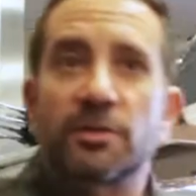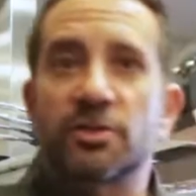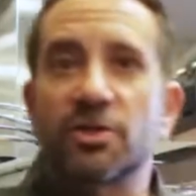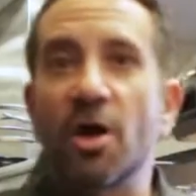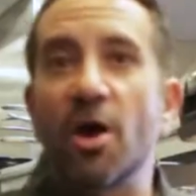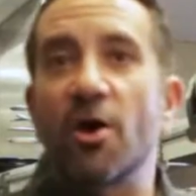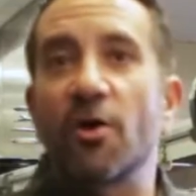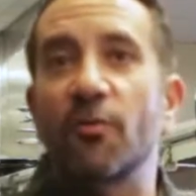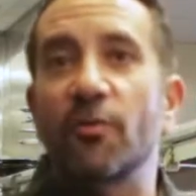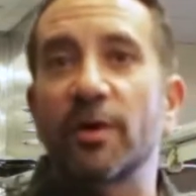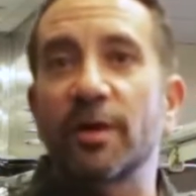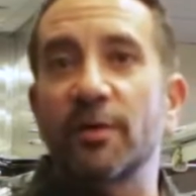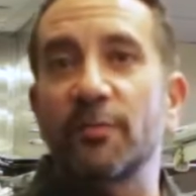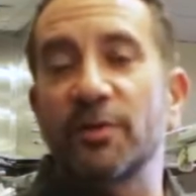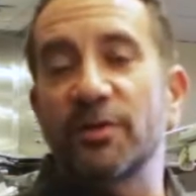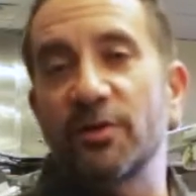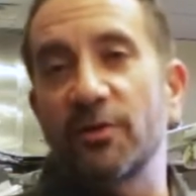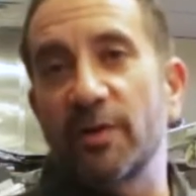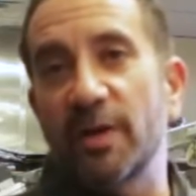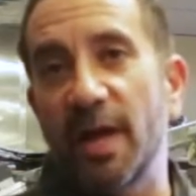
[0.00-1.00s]
So we're gonna
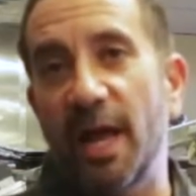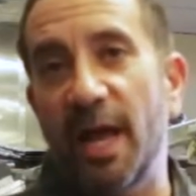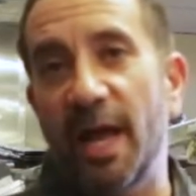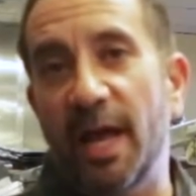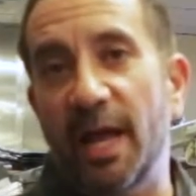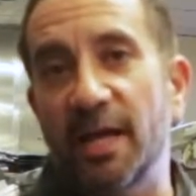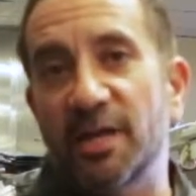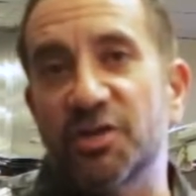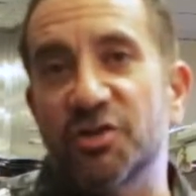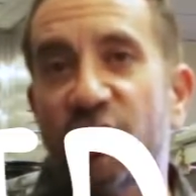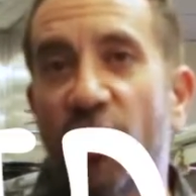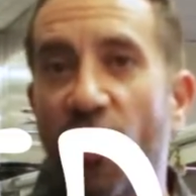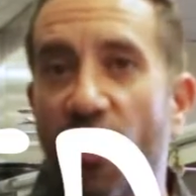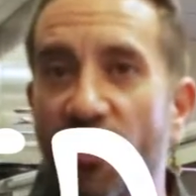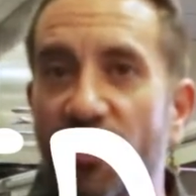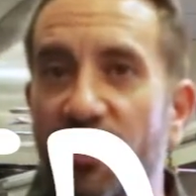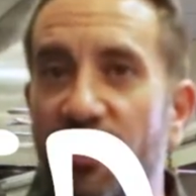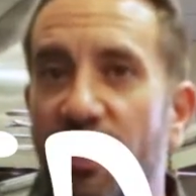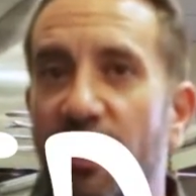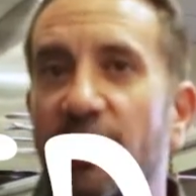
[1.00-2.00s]
be doing a
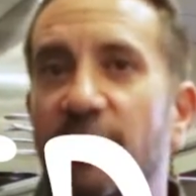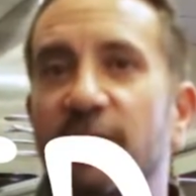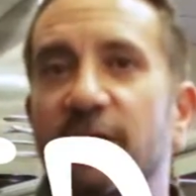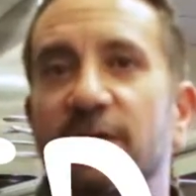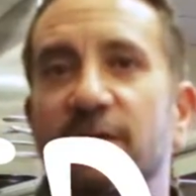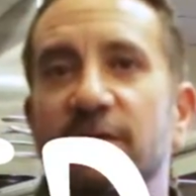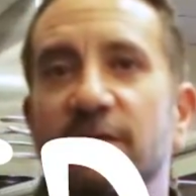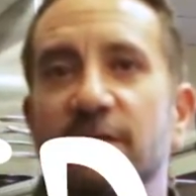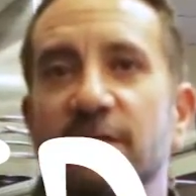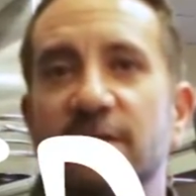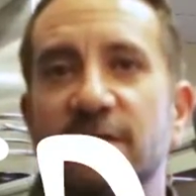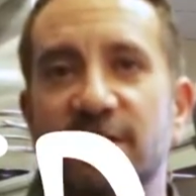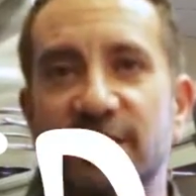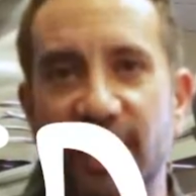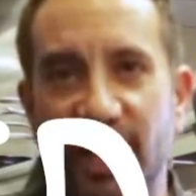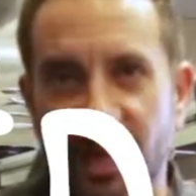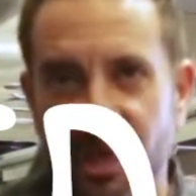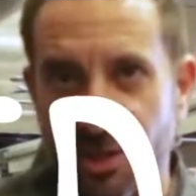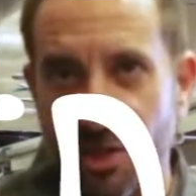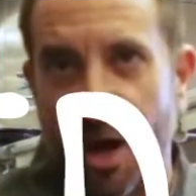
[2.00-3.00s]
charred onion
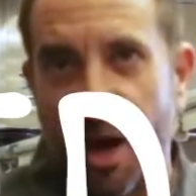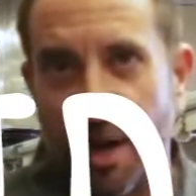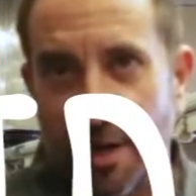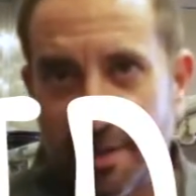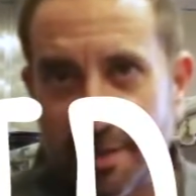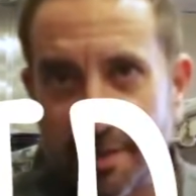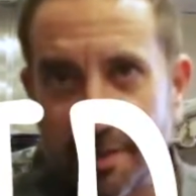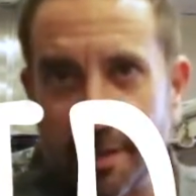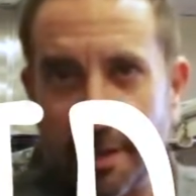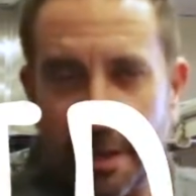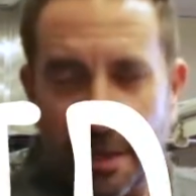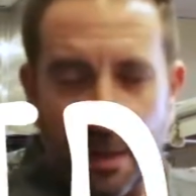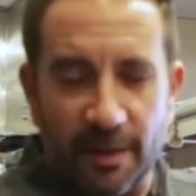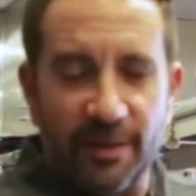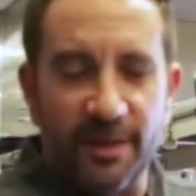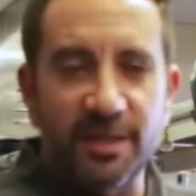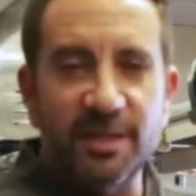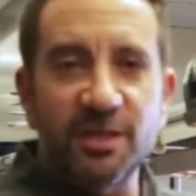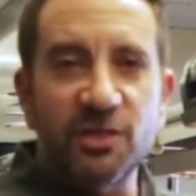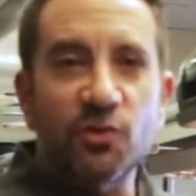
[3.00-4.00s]
steak sauce.
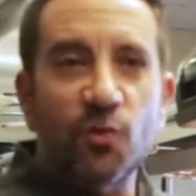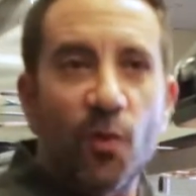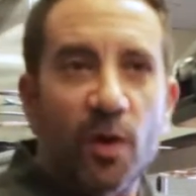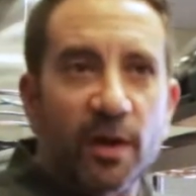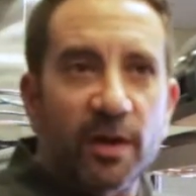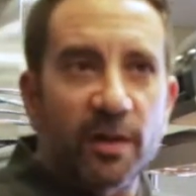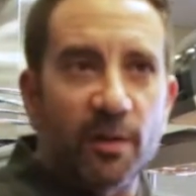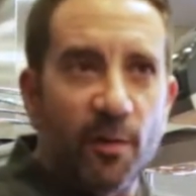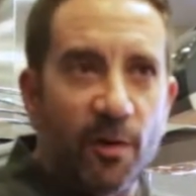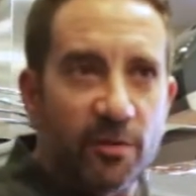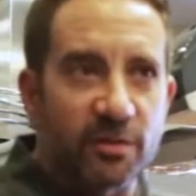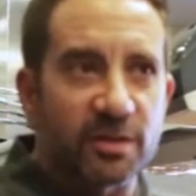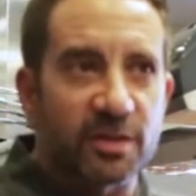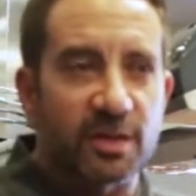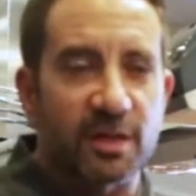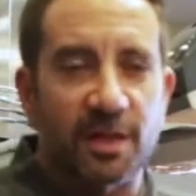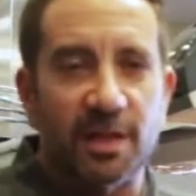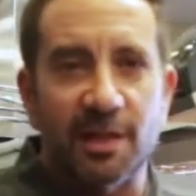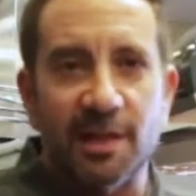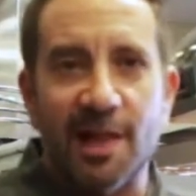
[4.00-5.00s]
This is one of the
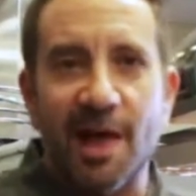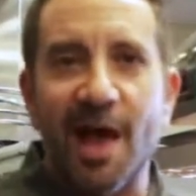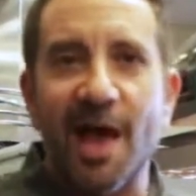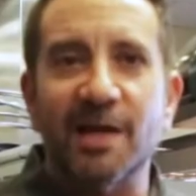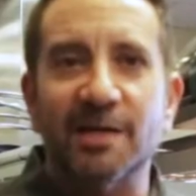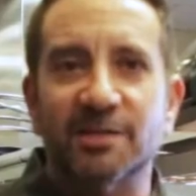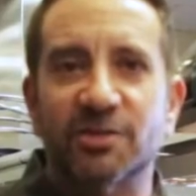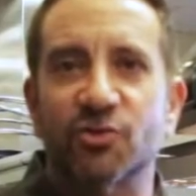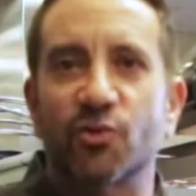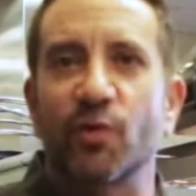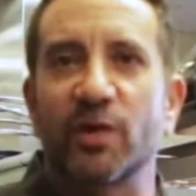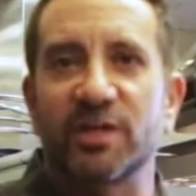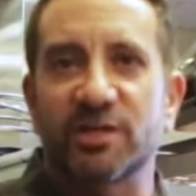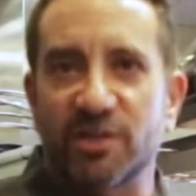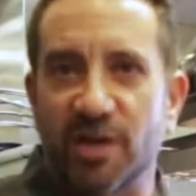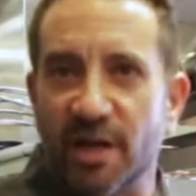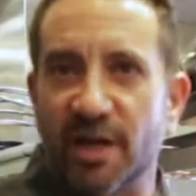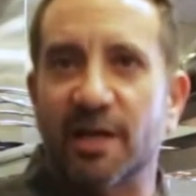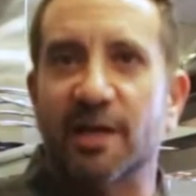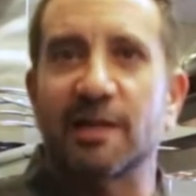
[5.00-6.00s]
most
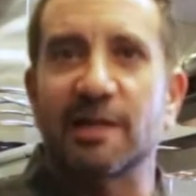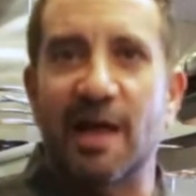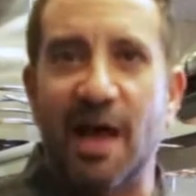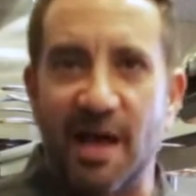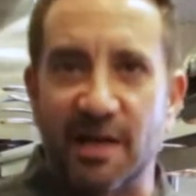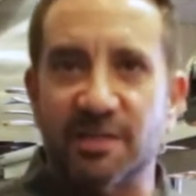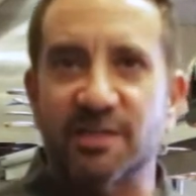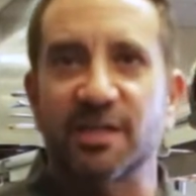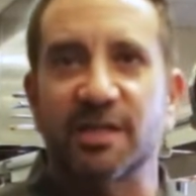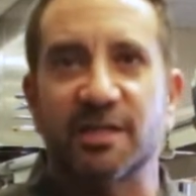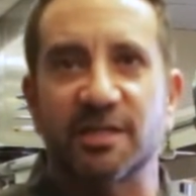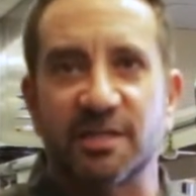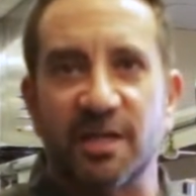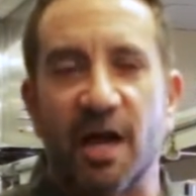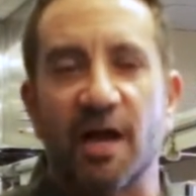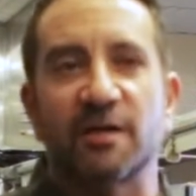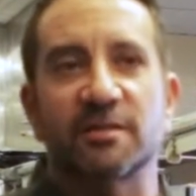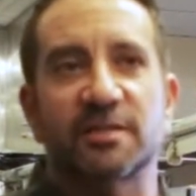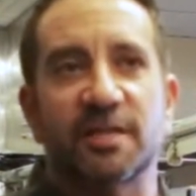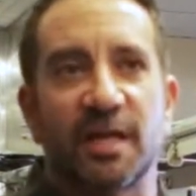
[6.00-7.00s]
twists on a classic
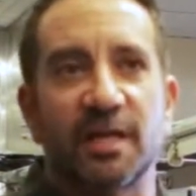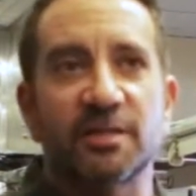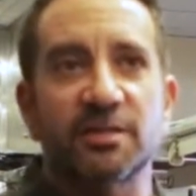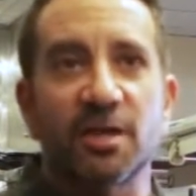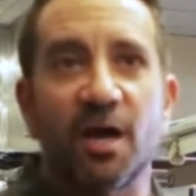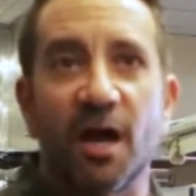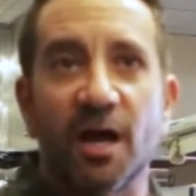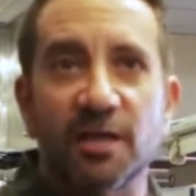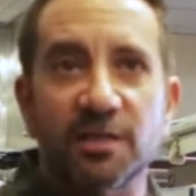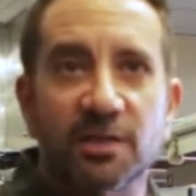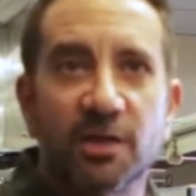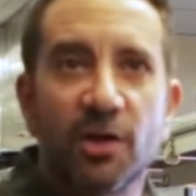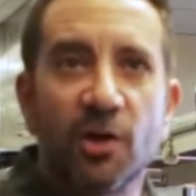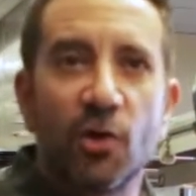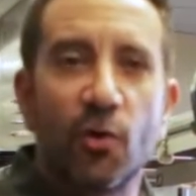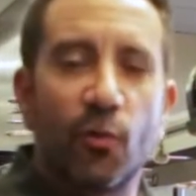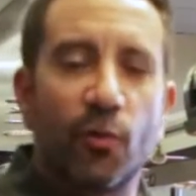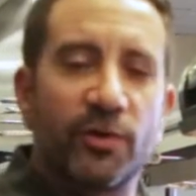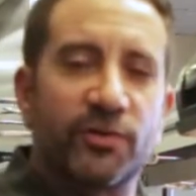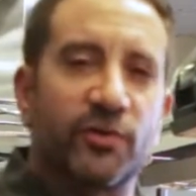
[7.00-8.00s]
style steak sauce
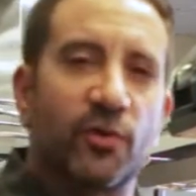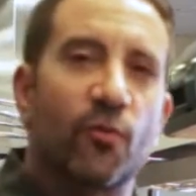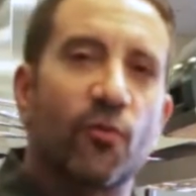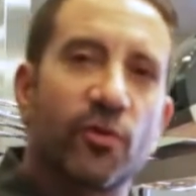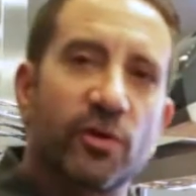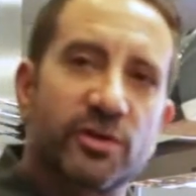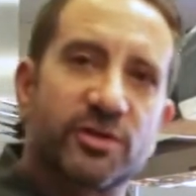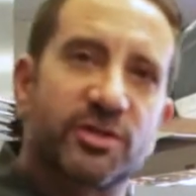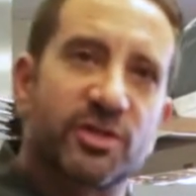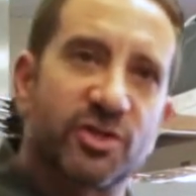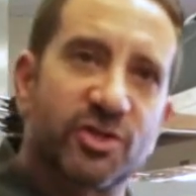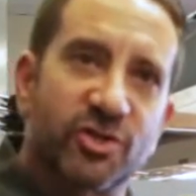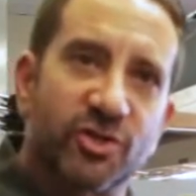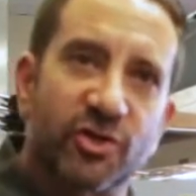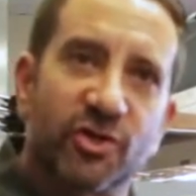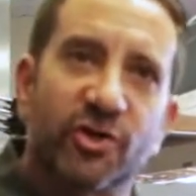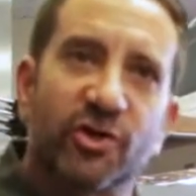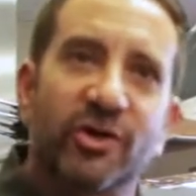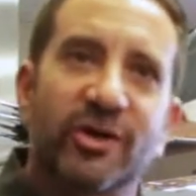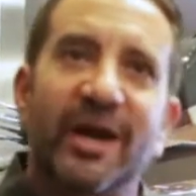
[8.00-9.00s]
with the
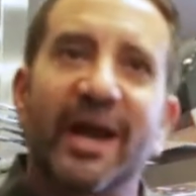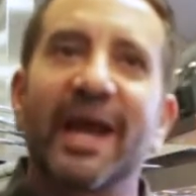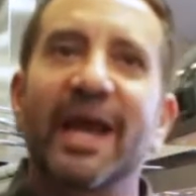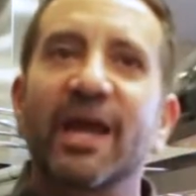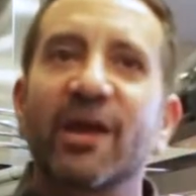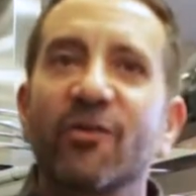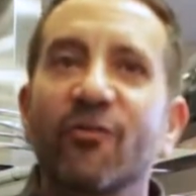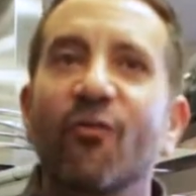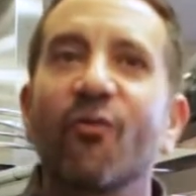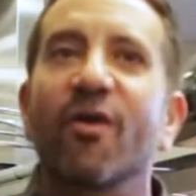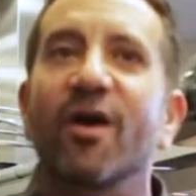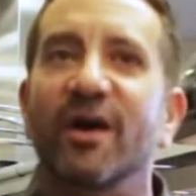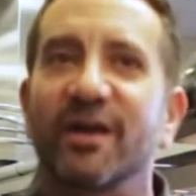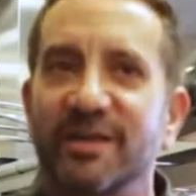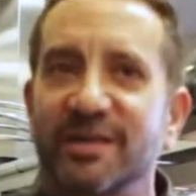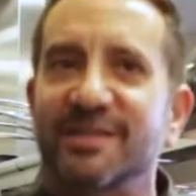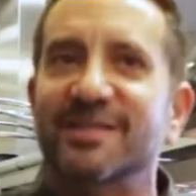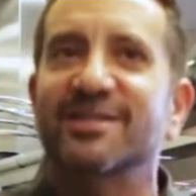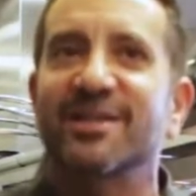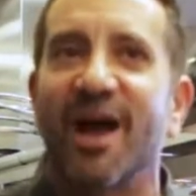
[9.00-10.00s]
Worcestershire
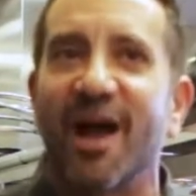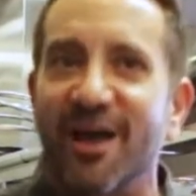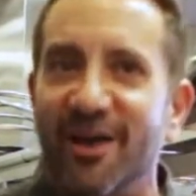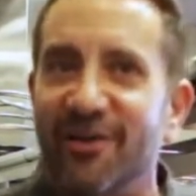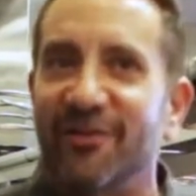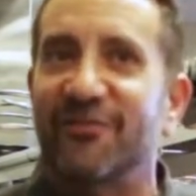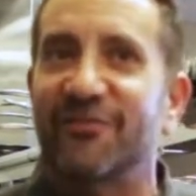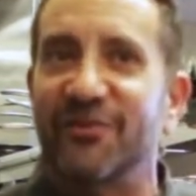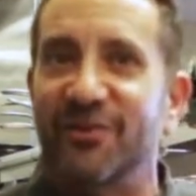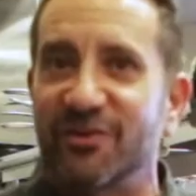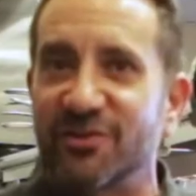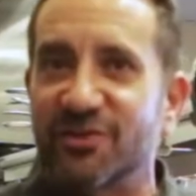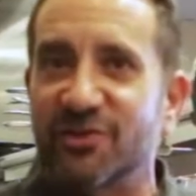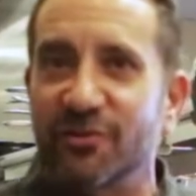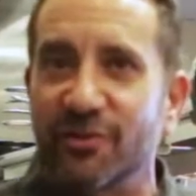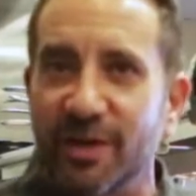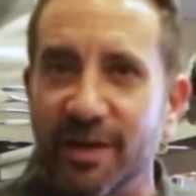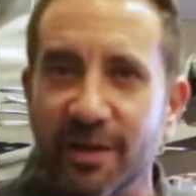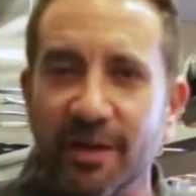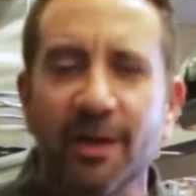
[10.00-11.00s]
A1 style feel
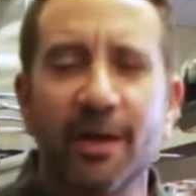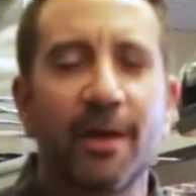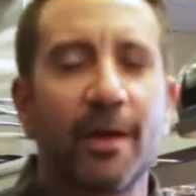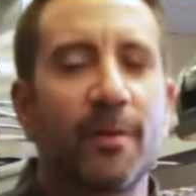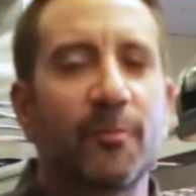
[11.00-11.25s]
to it.